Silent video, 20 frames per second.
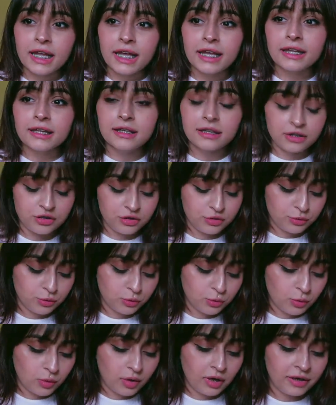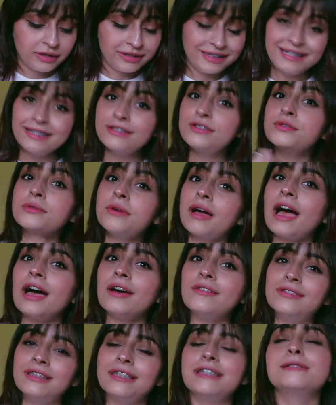Like, you uh, need to
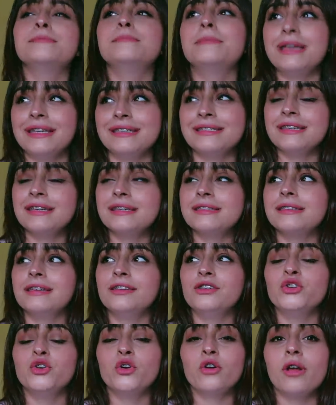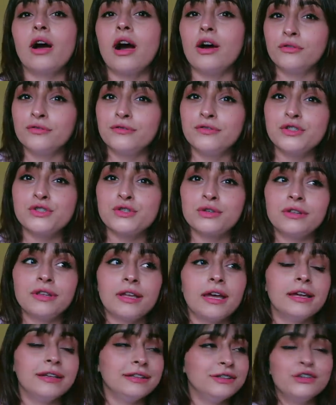have these basics in your outfits or
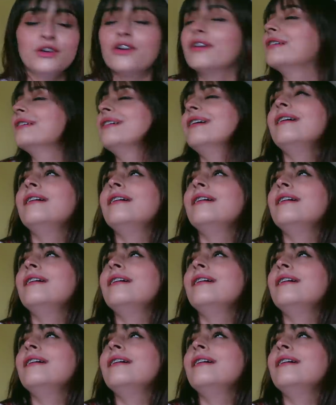that in your